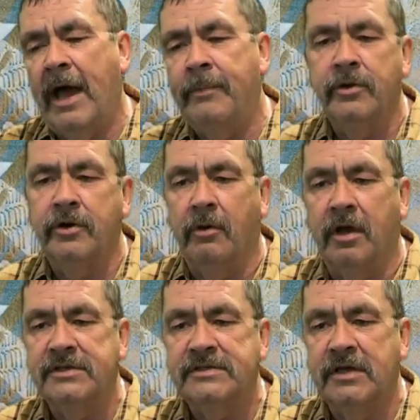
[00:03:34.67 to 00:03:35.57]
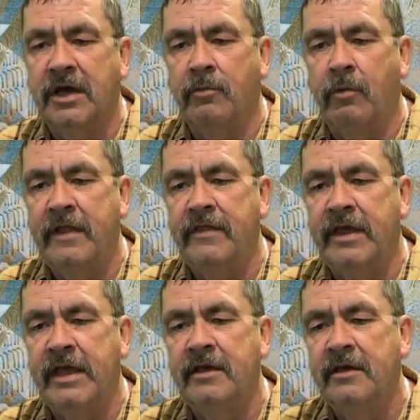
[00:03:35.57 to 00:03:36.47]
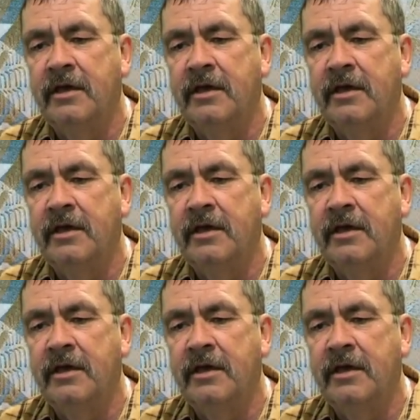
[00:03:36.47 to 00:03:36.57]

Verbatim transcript: happened was, when the